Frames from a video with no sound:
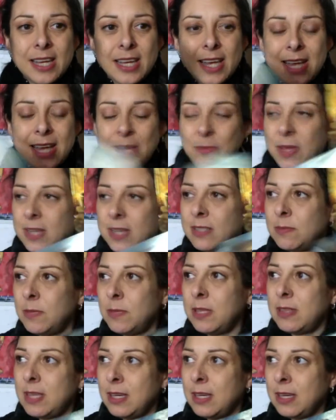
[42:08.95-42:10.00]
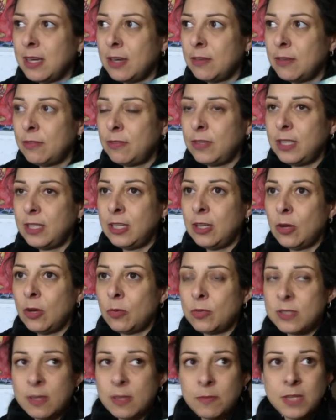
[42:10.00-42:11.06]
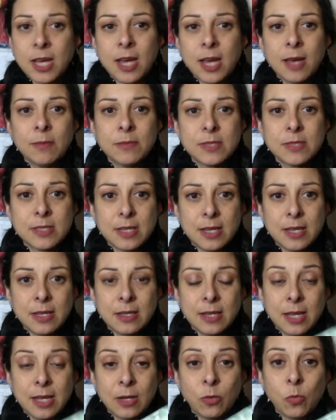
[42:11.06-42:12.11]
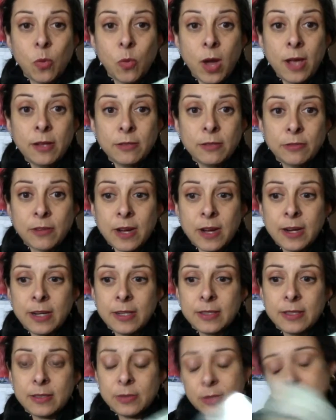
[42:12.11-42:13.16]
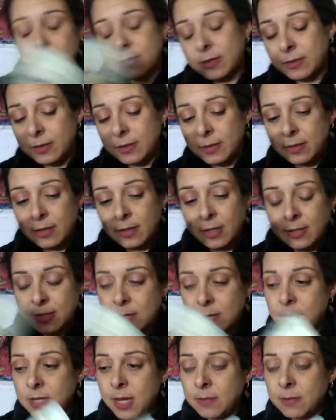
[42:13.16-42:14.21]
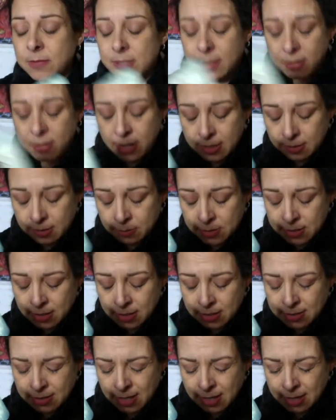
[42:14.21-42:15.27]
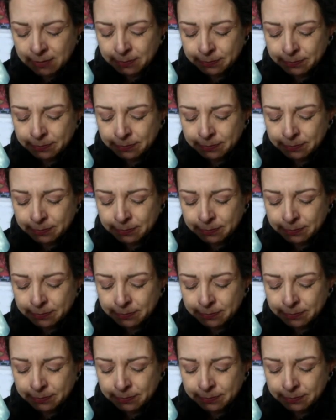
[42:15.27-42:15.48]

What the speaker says: It makes me think of, sometimes in a wildfire, not sometimes. All right, let me say this again.